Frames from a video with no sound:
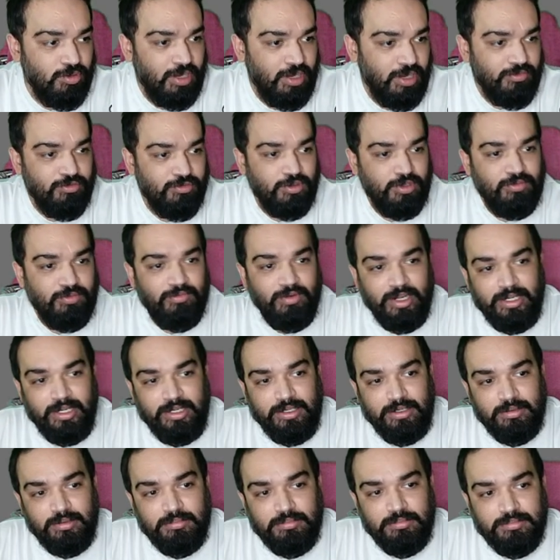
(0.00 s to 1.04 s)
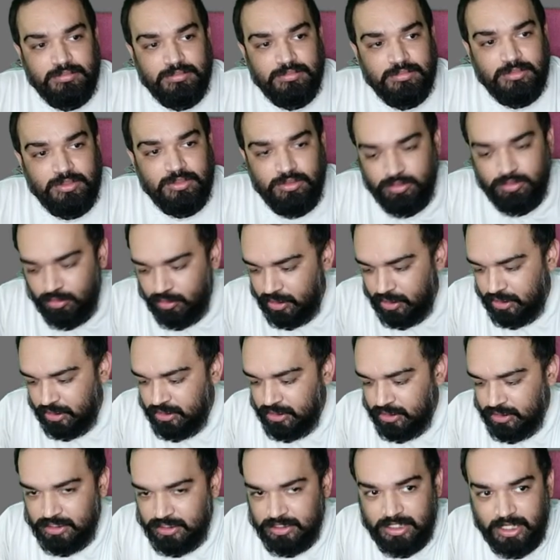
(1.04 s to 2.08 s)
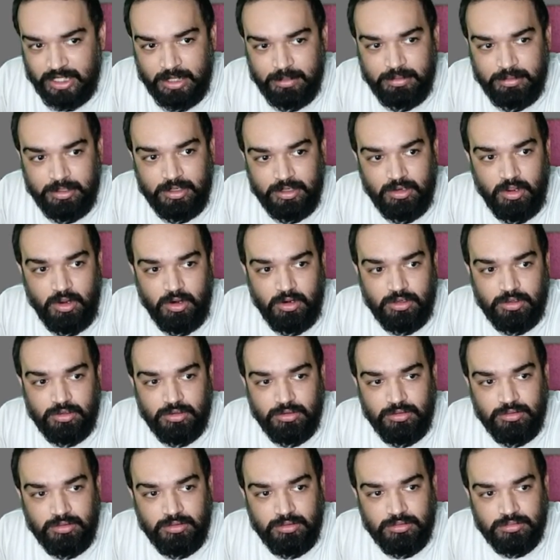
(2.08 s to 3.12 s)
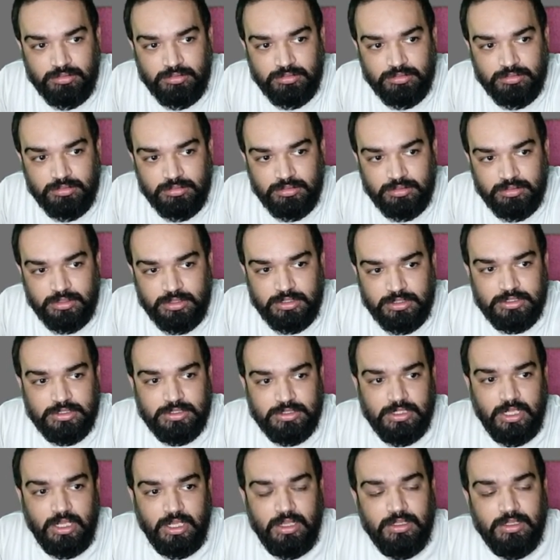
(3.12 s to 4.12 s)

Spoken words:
have to invite, you can just type in auto insta.